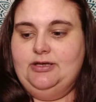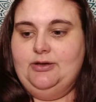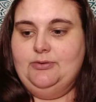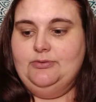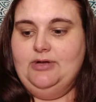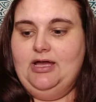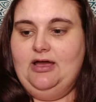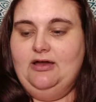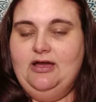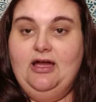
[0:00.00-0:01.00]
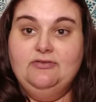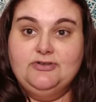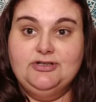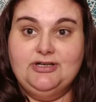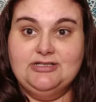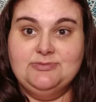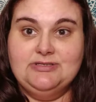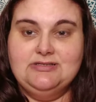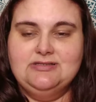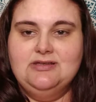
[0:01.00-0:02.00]
you know, after
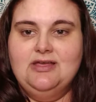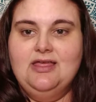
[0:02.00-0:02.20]
Christmas,